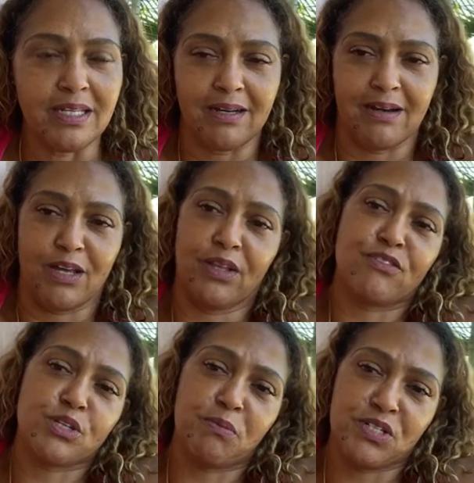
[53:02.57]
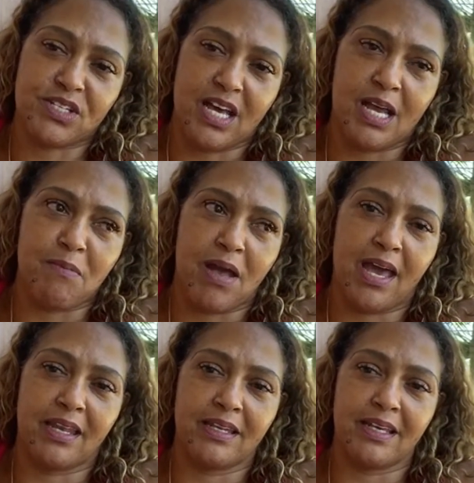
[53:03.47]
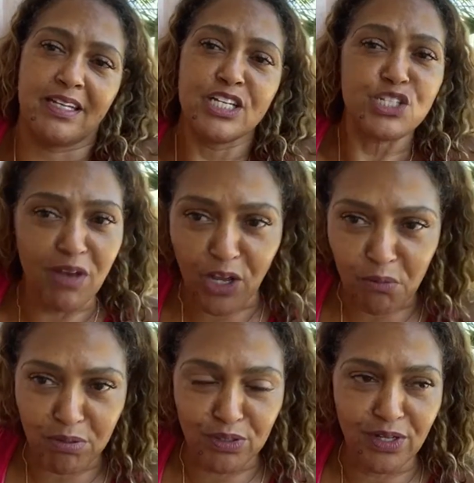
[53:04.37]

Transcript: I only have so much time, and it is valuable,